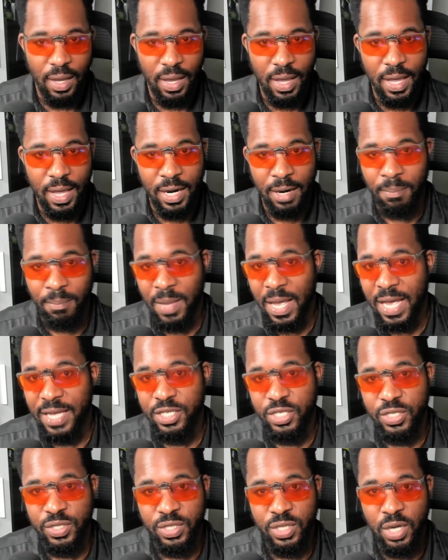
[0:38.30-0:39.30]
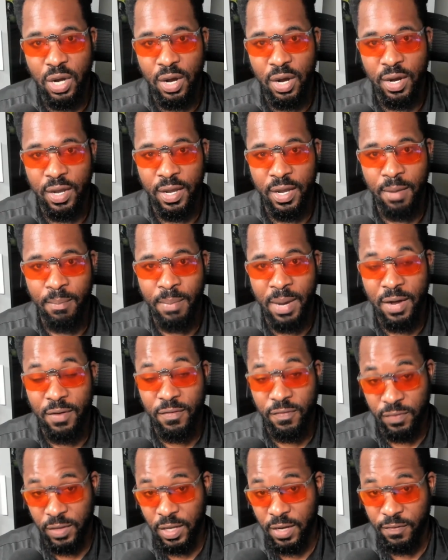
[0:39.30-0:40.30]
And I'm not just talking about
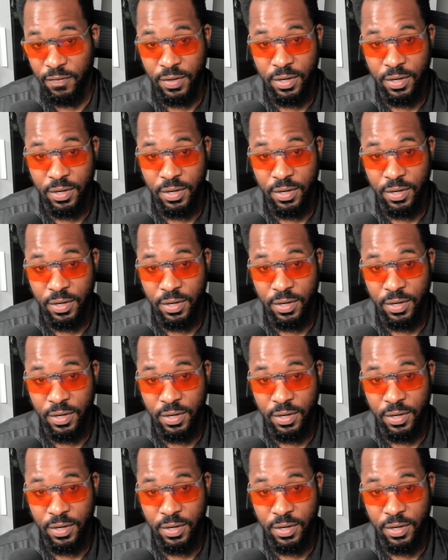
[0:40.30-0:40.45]
fluff here.